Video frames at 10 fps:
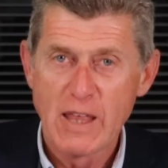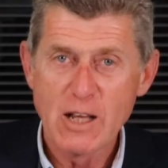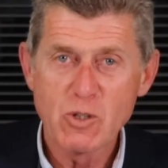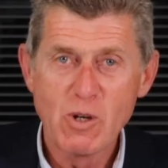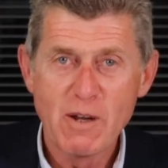
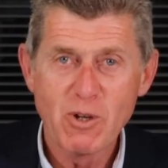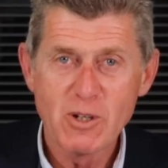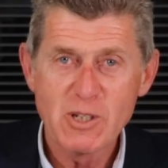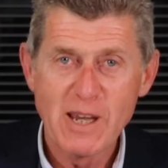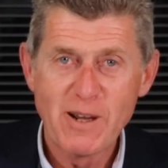That's all I've got
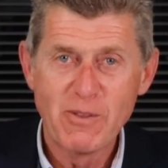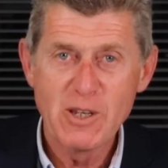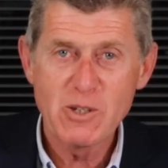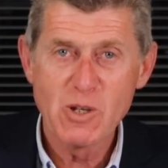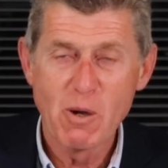to say on
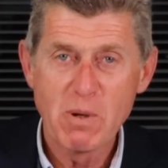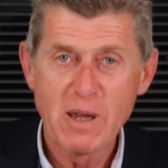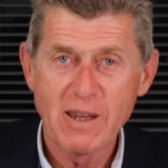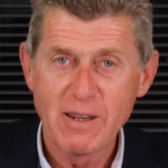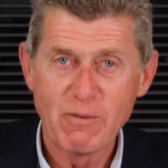this
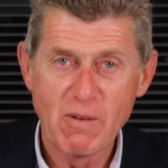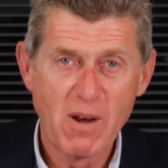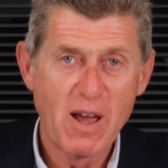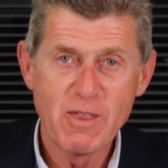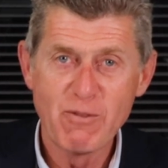topic. If you
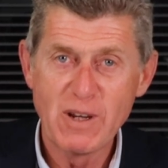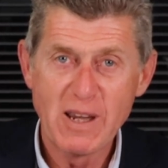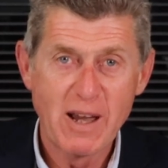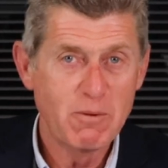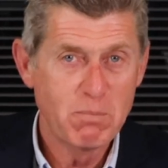like the
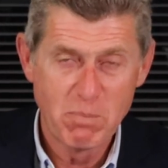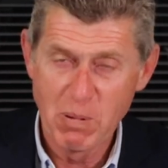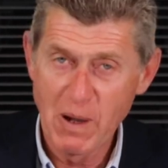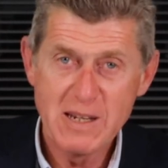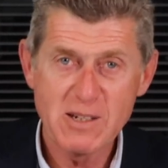video,
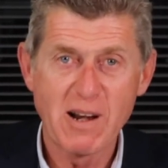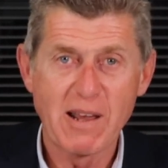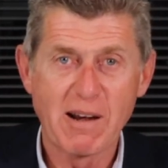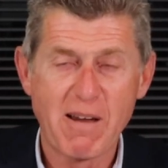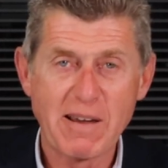please
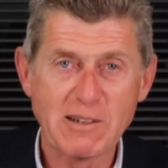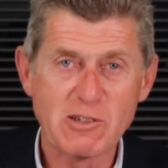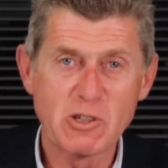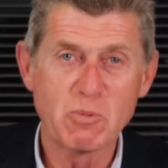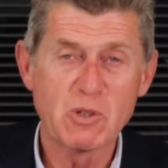click like
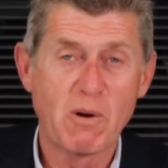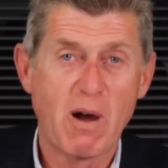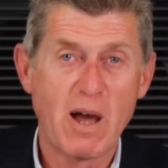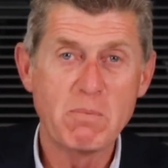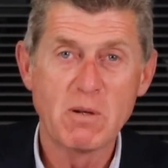and
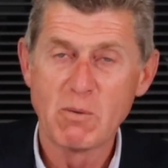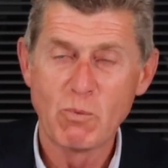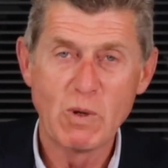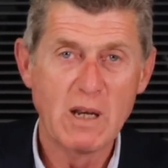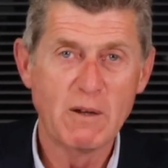subscribe.
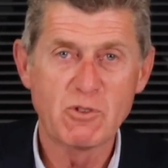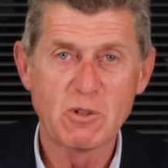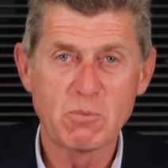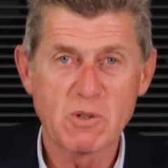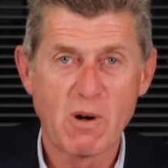We love
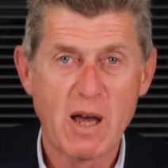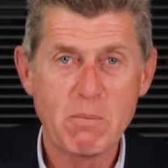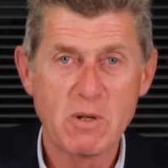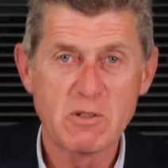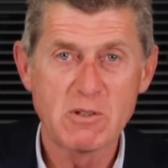
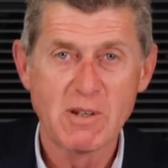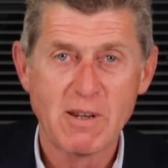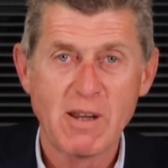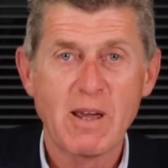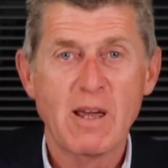subscribers.
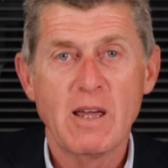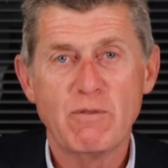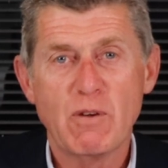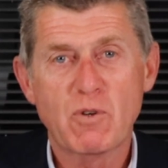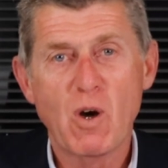
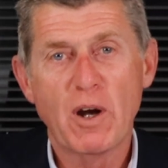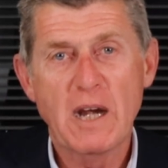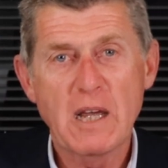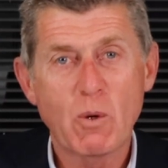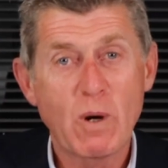If you've got
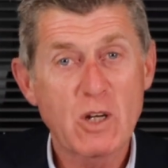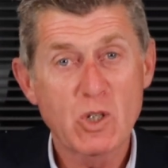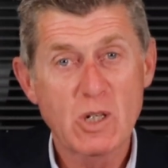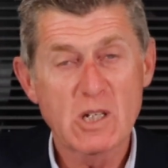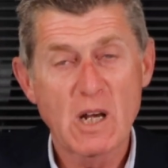any
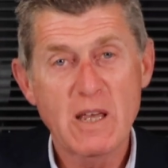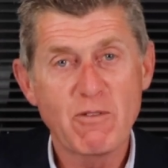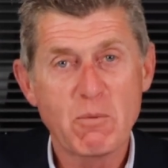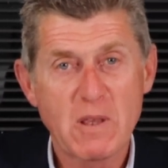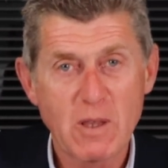questions,
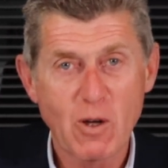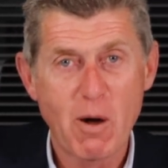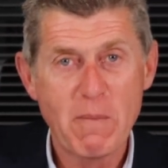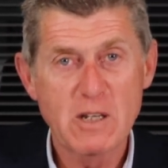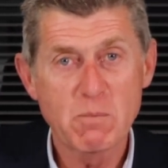leave them in the
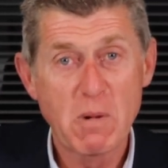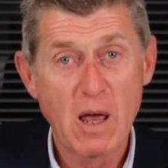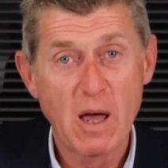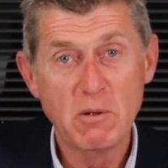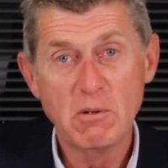comments
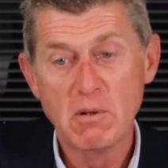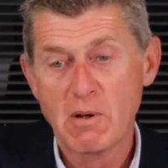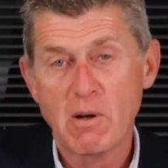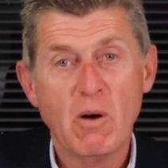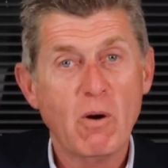below,
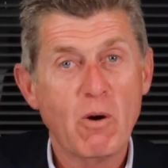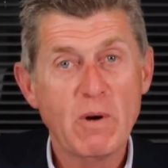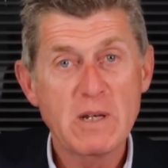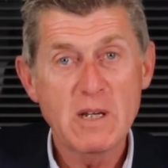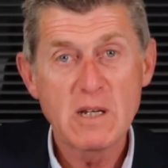
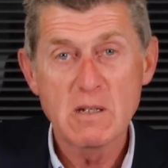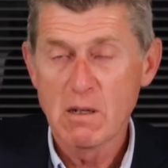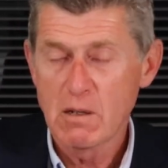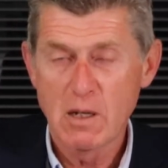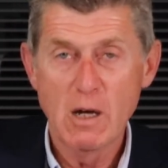or indeed,
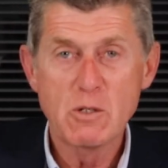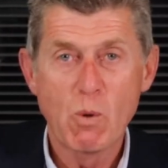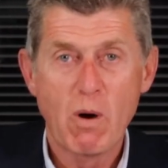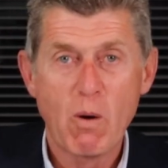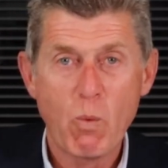go
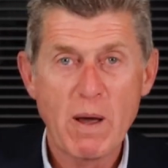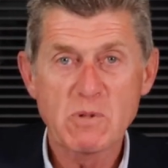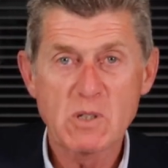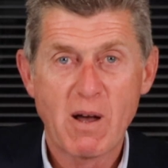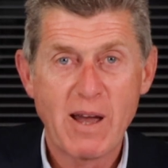to our
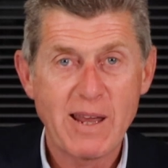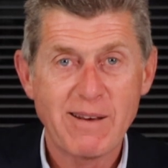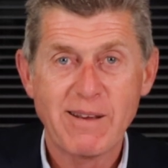website.